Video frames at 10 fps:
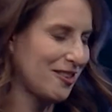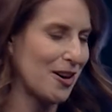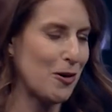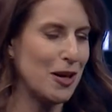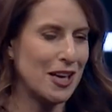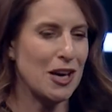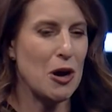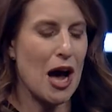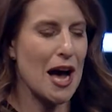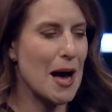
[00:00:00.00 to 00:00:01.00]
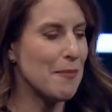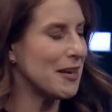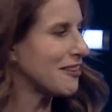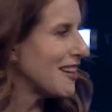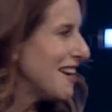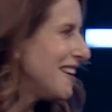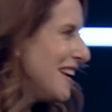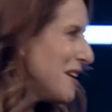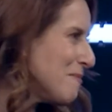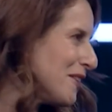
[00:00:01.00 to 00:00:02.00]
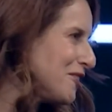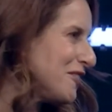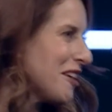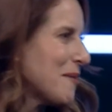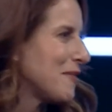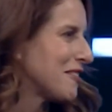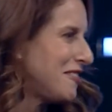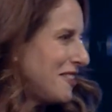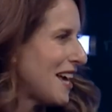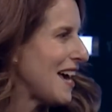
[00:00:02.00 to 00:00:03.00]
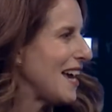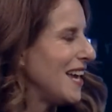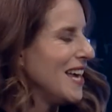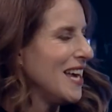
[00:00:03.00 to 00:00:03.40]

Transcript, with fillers: So um, excited to hit a bunch of topics today.